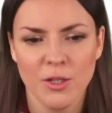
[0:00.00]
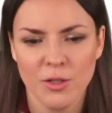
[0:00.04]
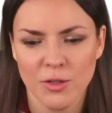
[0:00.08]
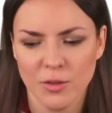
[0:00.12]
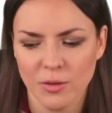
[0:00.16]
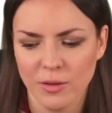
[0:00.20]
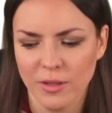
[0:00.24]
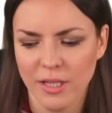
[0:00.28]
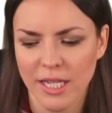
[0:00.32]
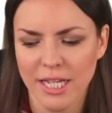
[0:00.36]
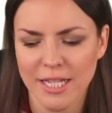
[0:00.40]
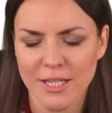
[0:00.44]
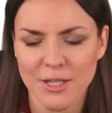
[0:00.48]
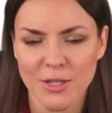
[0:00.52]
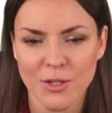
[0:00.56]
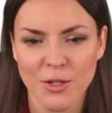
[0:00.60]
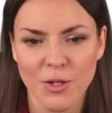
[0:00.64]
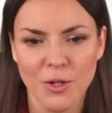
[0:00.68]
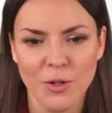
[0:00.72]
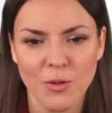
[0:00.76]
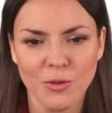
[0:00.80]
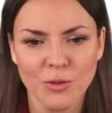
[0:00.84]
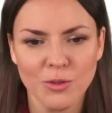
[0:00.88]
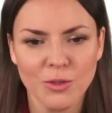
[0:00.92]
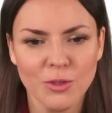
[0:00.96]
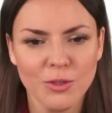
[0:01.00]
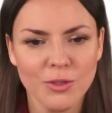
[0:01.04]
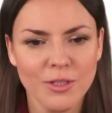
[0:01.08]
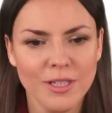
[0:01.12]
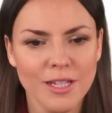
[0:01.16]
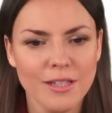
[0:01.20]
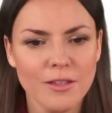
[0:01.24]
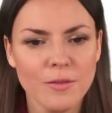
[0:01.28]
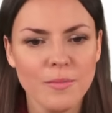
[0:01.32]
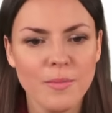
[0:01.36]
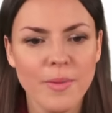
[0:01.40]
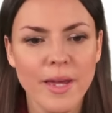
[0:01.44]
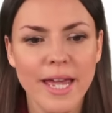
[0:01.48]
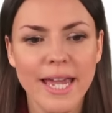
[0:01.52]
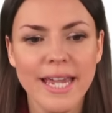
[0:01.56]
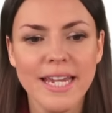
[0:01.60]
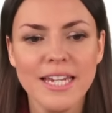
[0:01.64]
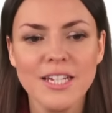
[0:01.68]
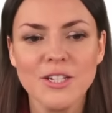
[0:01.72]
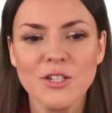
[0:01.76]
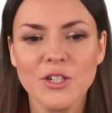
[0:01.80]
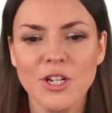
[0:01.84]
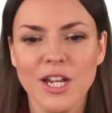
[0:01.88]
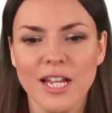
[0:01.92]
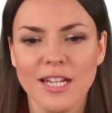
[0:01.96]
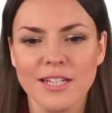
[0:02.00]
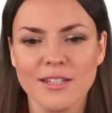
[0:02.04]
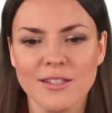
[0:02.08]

So let's go to another page